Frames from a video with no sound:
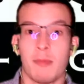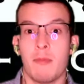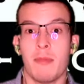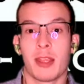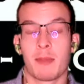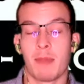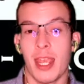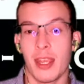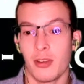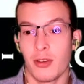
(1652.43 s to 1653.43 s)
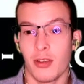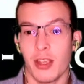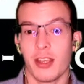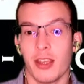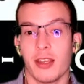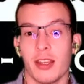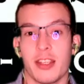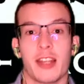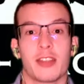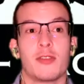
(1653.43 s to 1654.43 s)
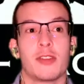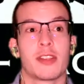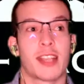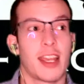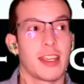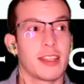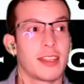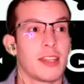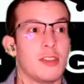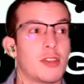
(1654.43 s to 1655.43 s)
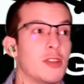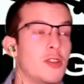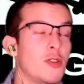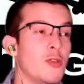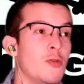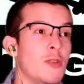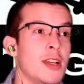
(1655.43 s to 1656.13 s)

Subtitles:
McMahon or Yana Kunitskaya, then you can do